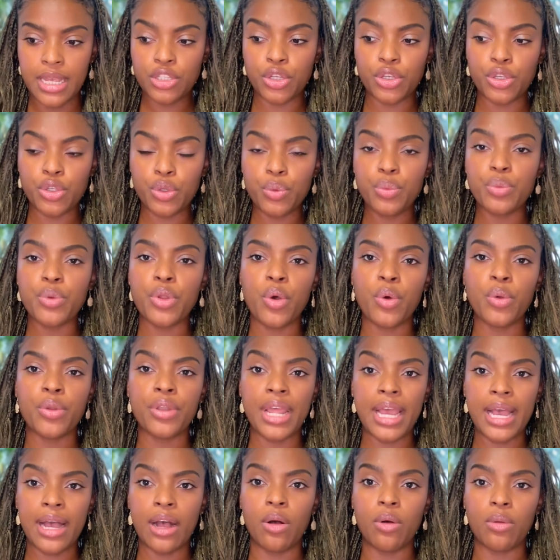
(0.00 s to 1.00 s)
So you know
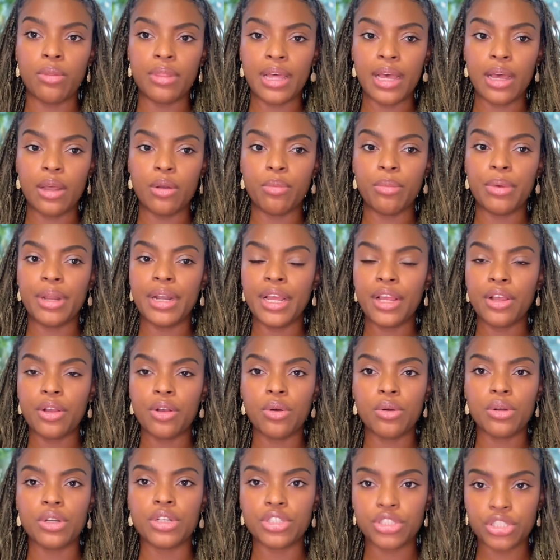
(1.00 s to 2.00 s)
now that when I
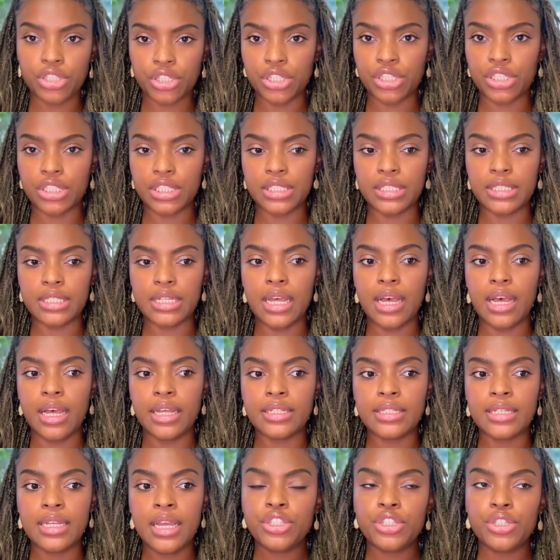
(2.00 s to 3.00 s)
go to church, it's
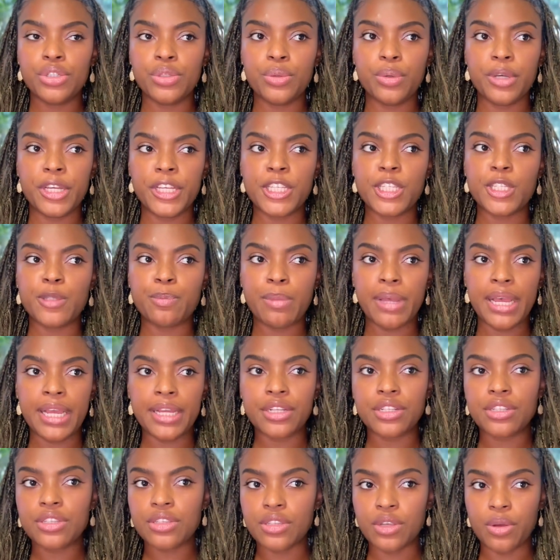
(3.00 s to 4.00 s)
not to
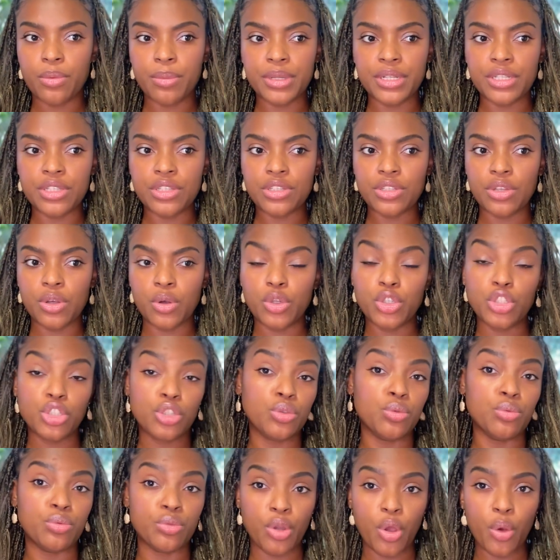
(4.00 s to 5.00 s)
expect so and so
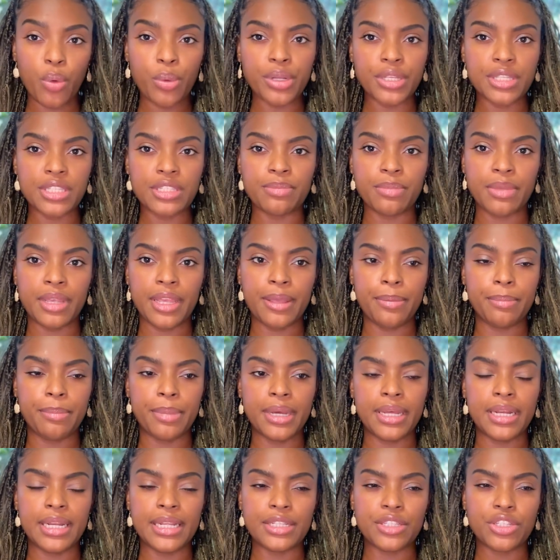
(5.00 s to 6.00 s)
to notice me,
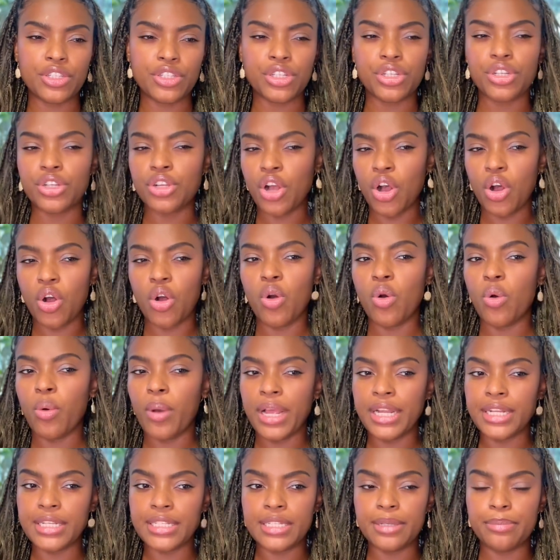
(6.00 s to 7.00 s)
but it's to go
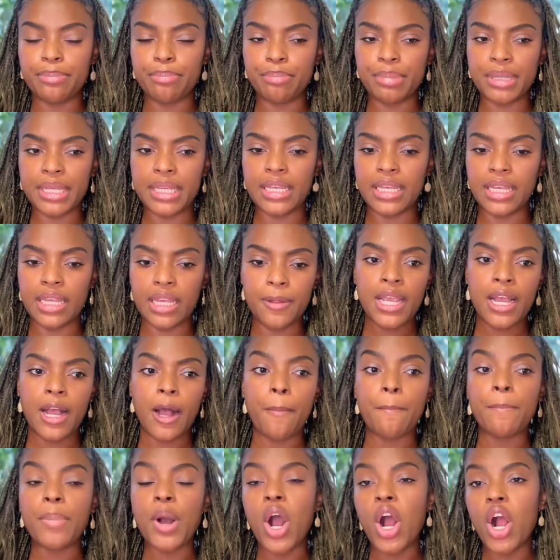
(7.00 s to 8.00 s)
and to be
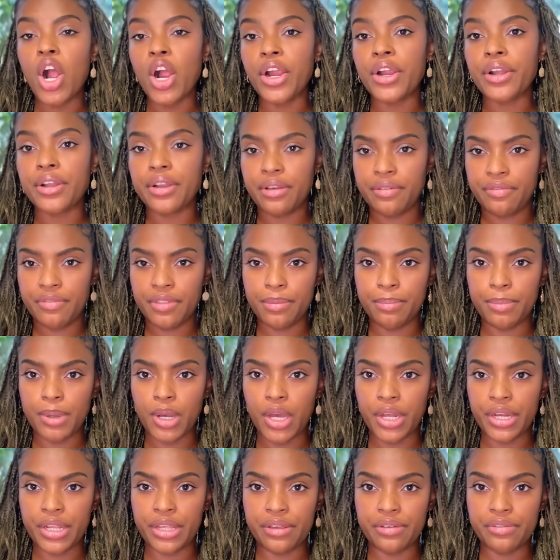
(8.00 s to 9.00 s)
a part of the
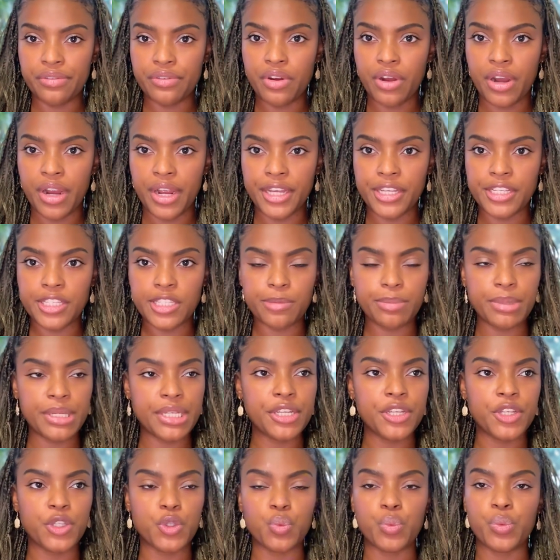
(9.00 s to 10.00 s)
body of Christ
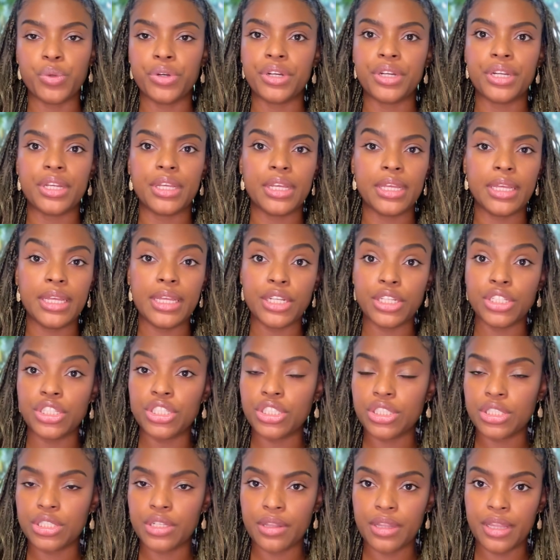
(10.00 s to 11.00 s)
because we're
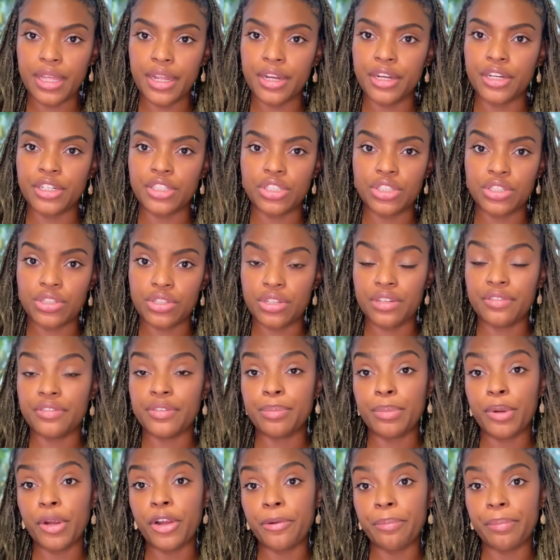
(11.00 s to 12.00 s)
each there to serve a
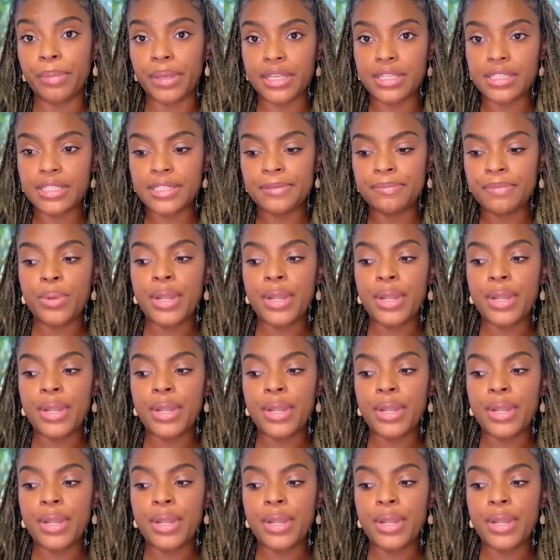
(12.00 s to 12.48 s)
purpose.